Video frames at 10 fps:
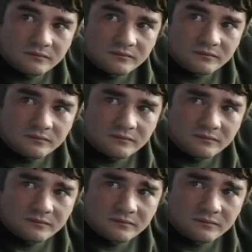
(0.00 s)

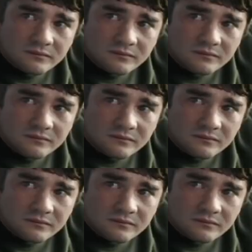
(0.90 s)

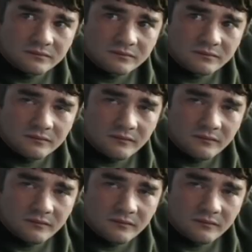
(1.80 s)
(silent)